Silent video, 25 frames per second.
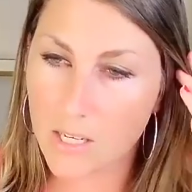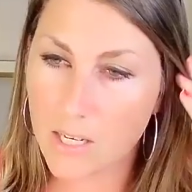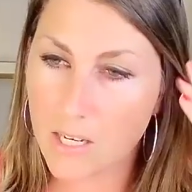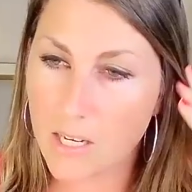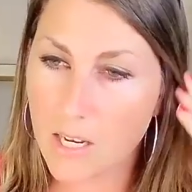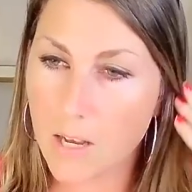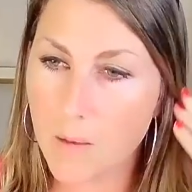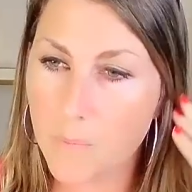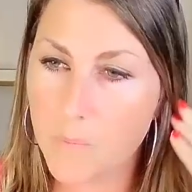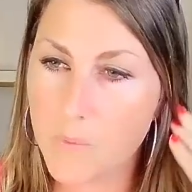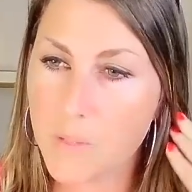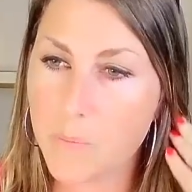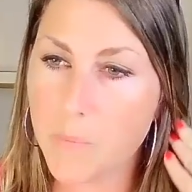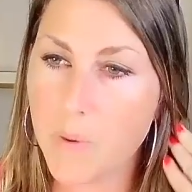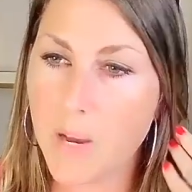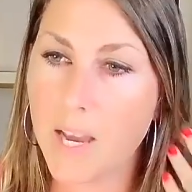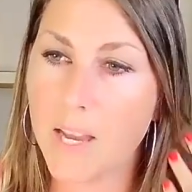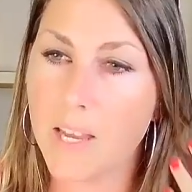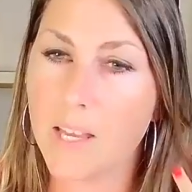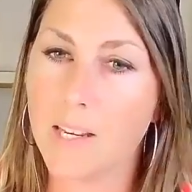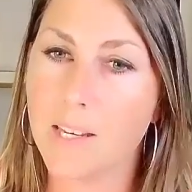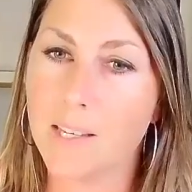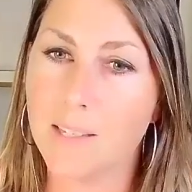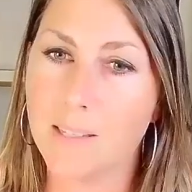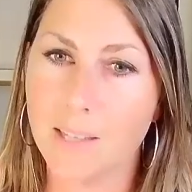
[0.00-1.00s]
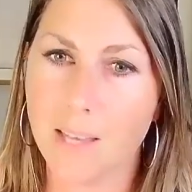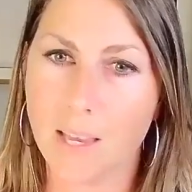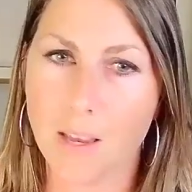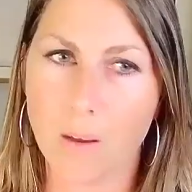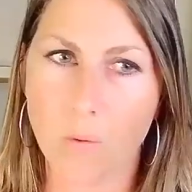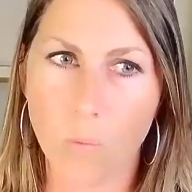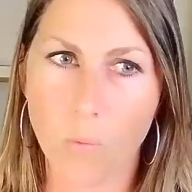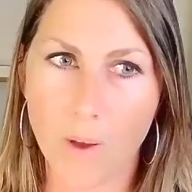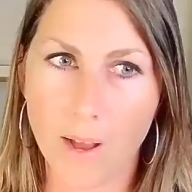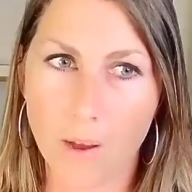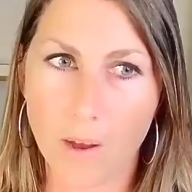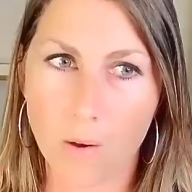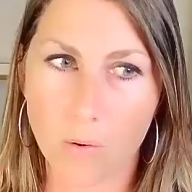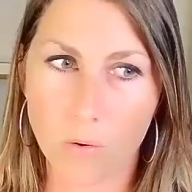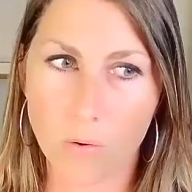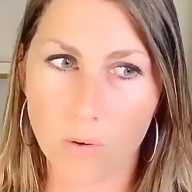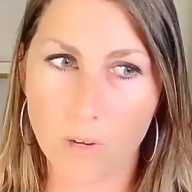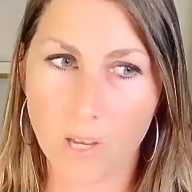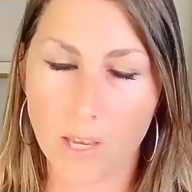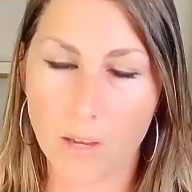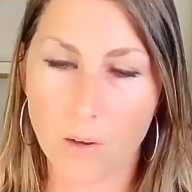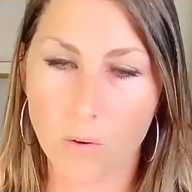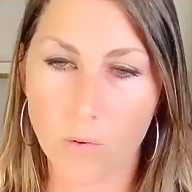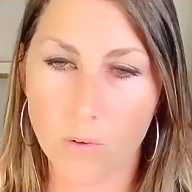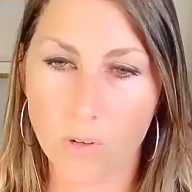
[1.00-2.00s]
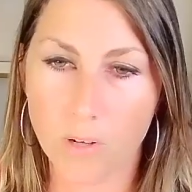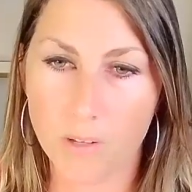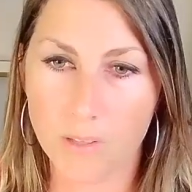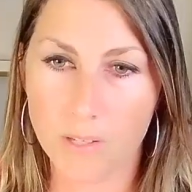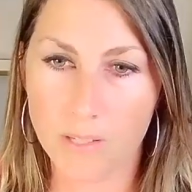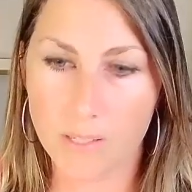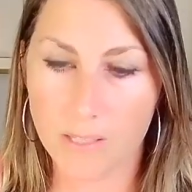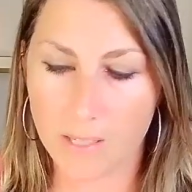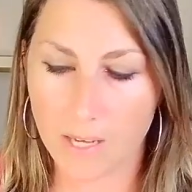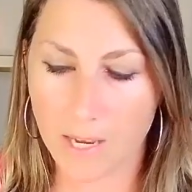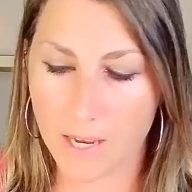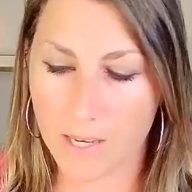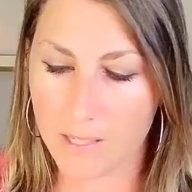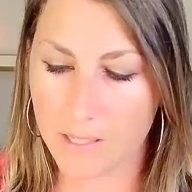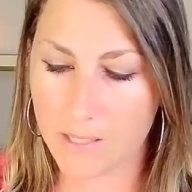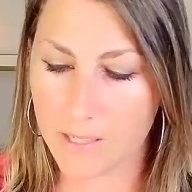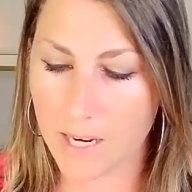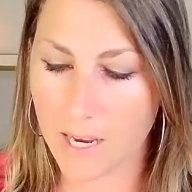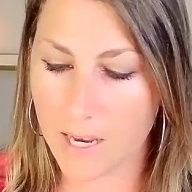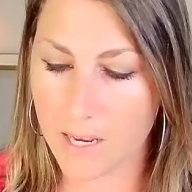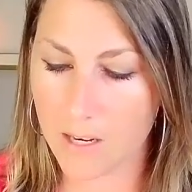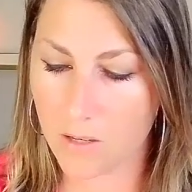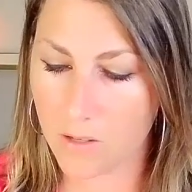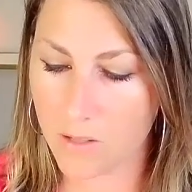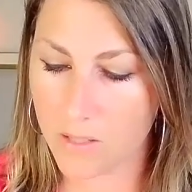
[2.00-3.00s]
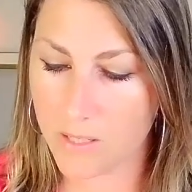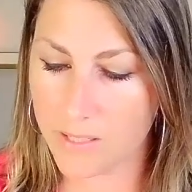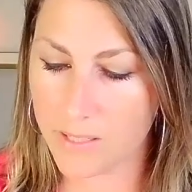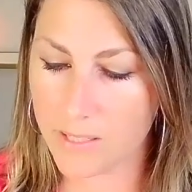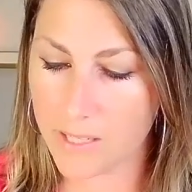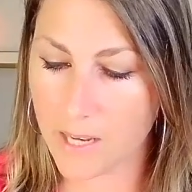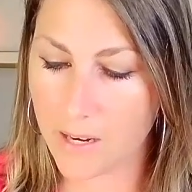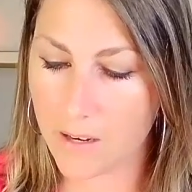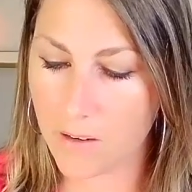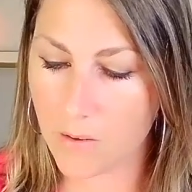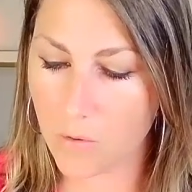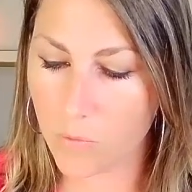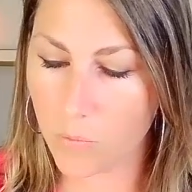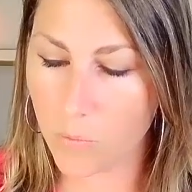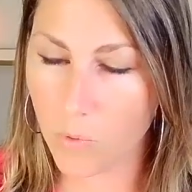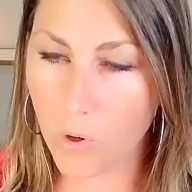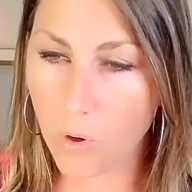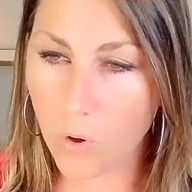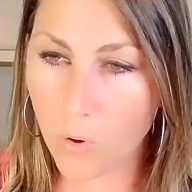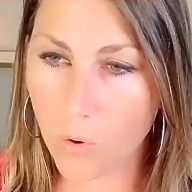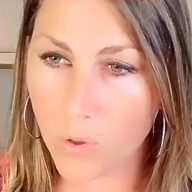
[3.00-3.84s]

He comes by and he's like, wow, okay, hold on. This guy's dying on the side of the road.